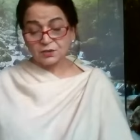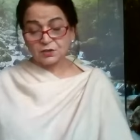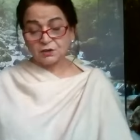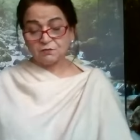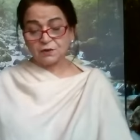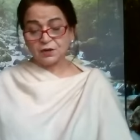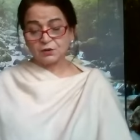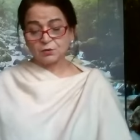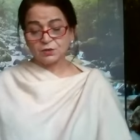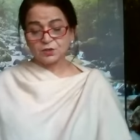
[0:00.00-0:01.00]
is
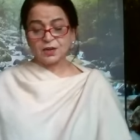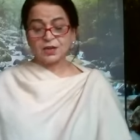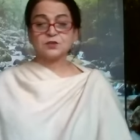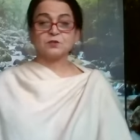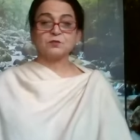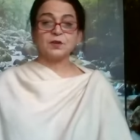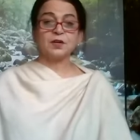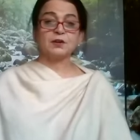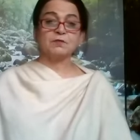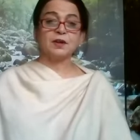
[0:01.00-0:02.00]
conveyed to its next
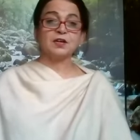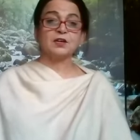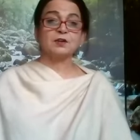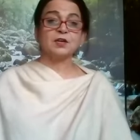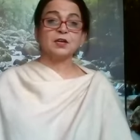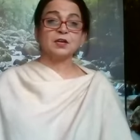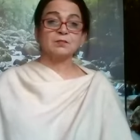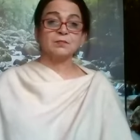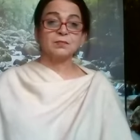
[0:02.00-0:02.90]
field of activity.